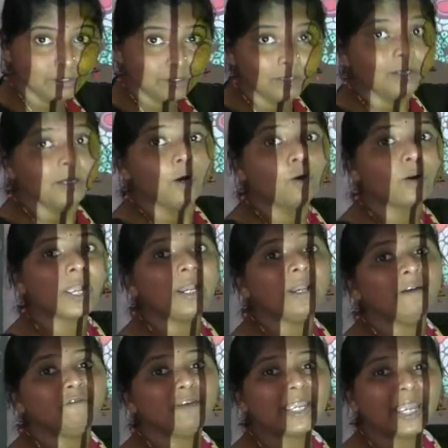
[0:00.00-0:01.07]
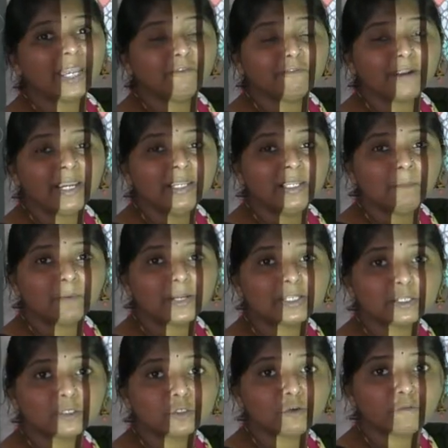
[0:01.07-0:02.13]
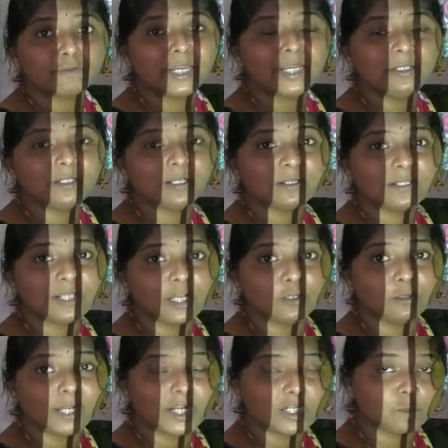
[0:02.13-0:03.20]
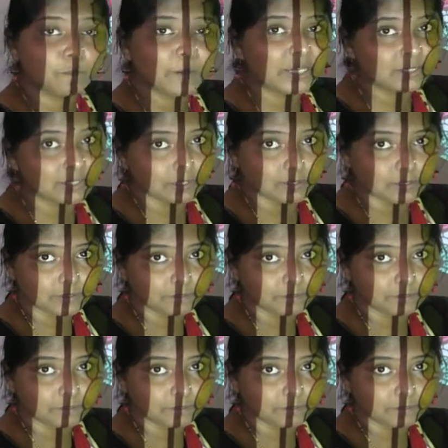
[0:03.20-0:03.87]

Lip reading: Okay, we can find the presence of intercellular spaces.